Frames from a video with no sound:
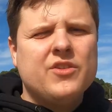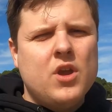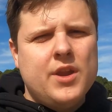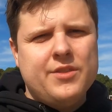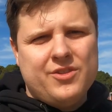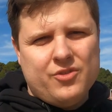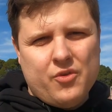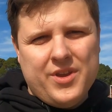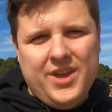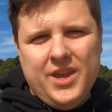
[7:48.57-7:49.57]
That's kind of the
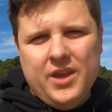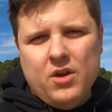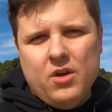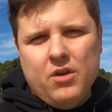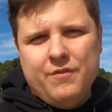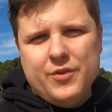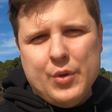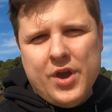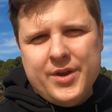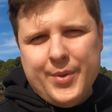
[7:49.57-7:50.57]
story here of the
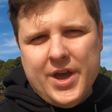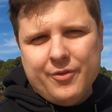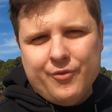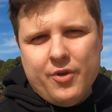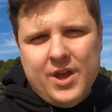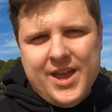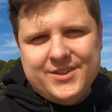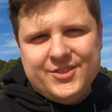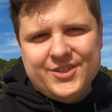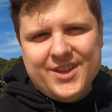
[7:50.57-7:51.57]
Pratten Park
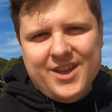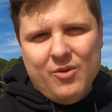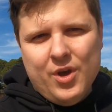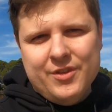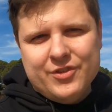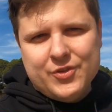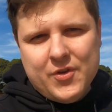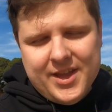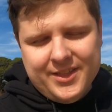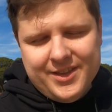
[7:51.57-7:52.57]
riot, one of
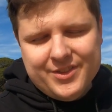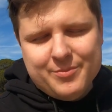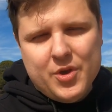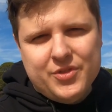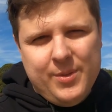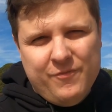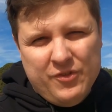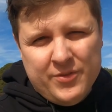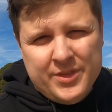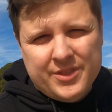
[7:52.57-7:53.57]
Australia's most
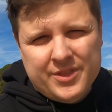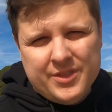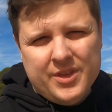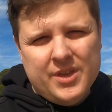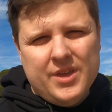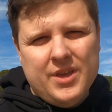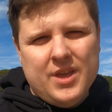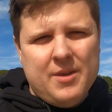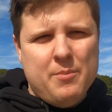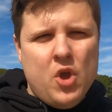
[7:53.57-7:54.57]
infamous
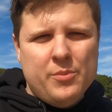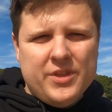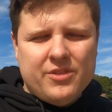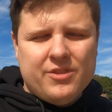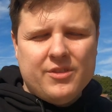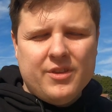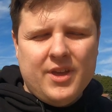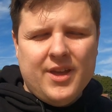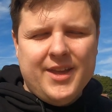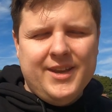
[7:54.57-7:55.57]
moments,
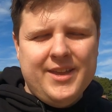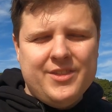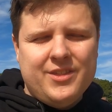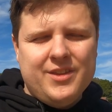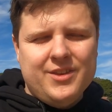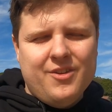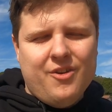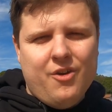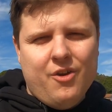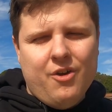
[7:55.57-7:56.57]
at least in
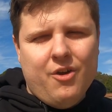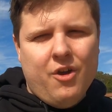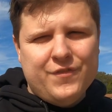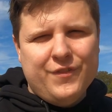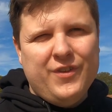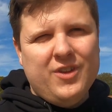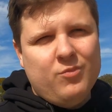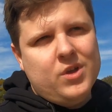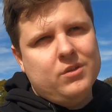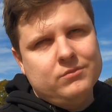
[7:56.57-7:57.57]
off the field,
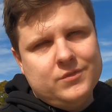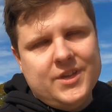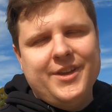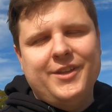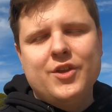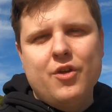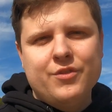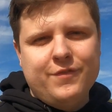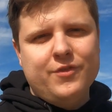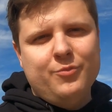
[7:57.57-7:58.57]
well, technically
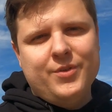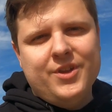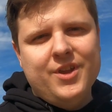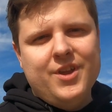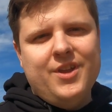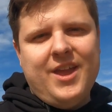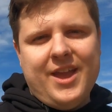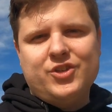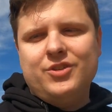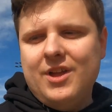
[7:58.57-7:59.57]
on the field, but
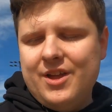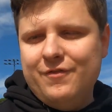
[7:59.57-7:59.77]
actual